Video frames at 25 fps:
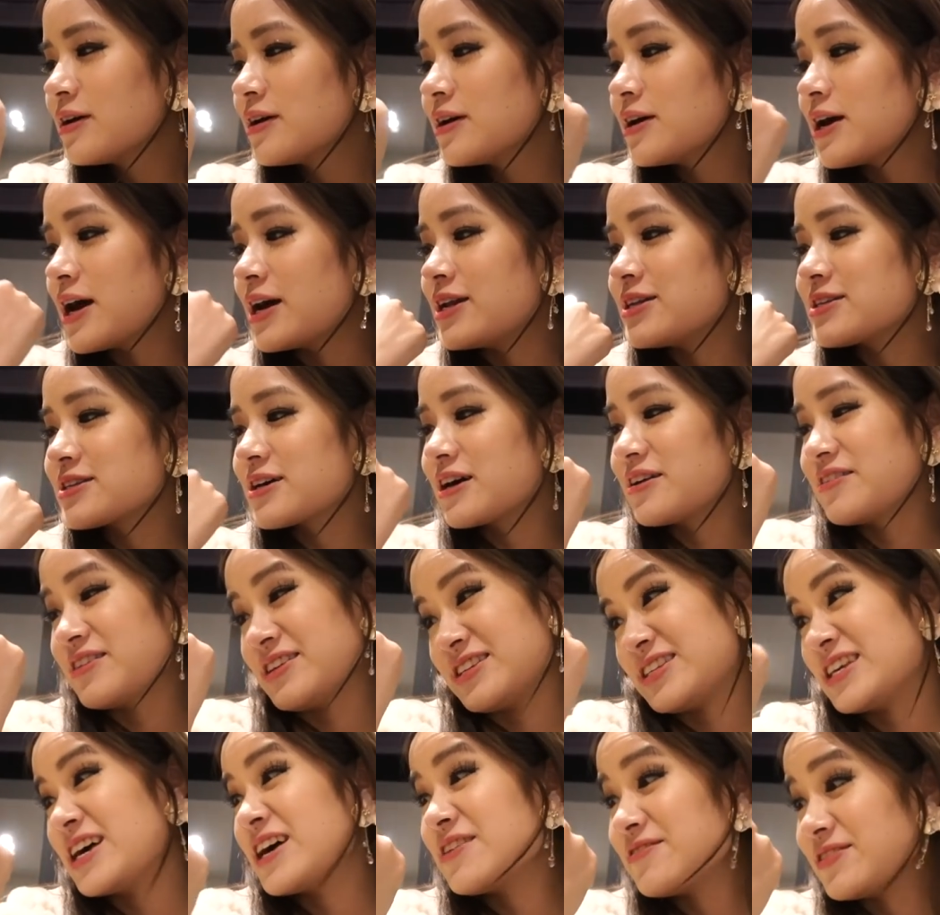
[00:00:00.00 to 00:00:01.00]
Heavy. And it's kind of,
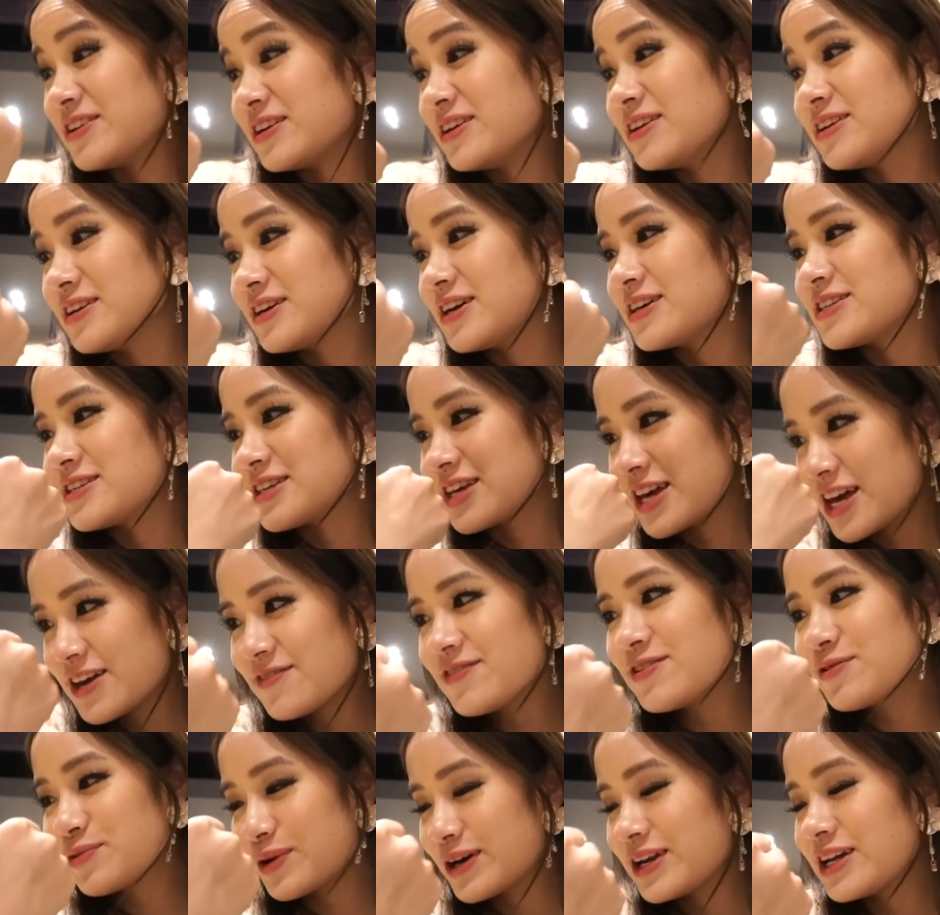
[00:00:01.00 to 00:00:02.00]
it's heavy. Yeah, it's a
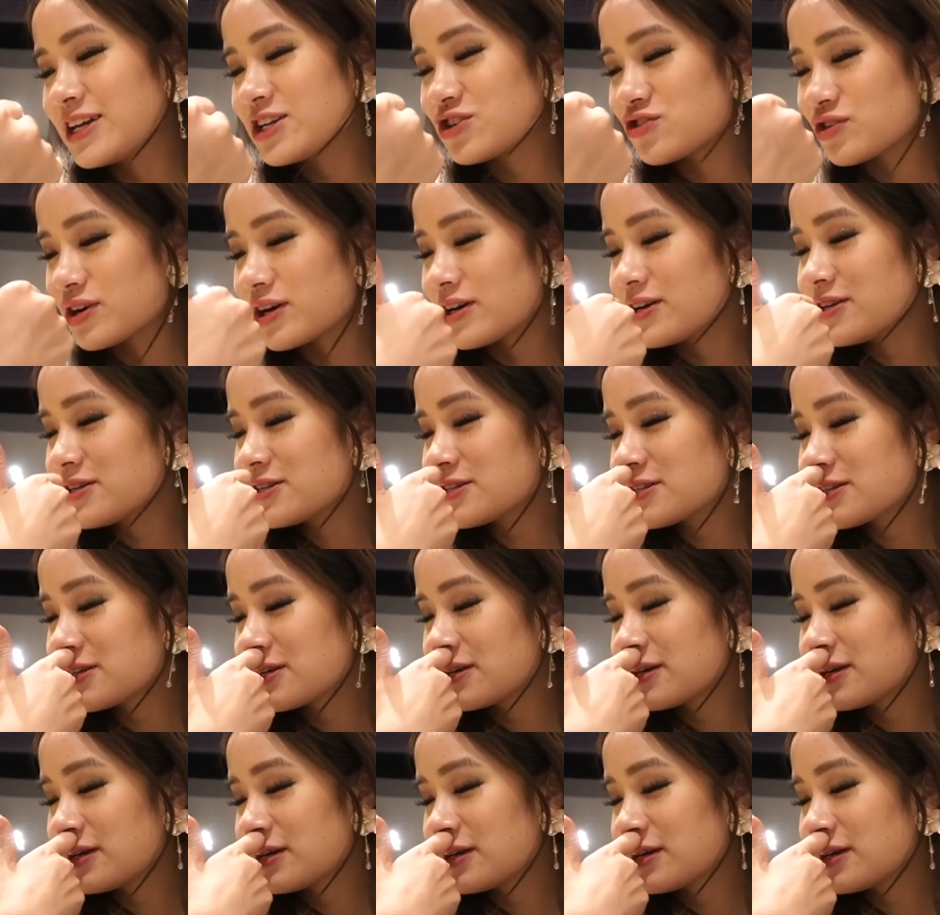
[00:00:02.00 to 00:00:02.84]
heavy wedding dress.